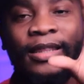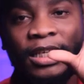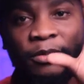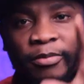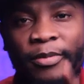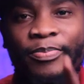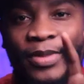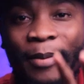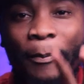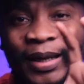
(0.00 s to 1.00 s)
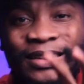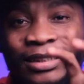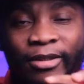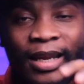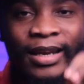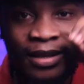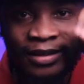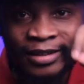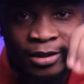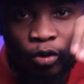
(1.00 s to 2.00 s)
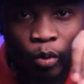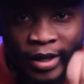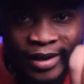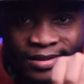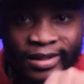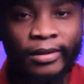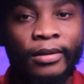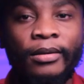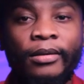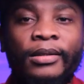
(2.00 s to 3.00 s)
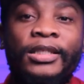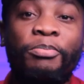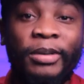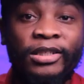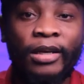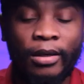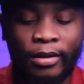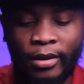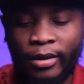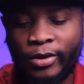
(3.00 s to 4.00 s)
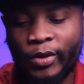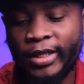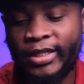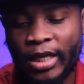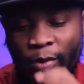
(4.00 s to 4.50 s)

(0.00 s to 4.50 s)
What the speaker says: that particularly his location is special. So let's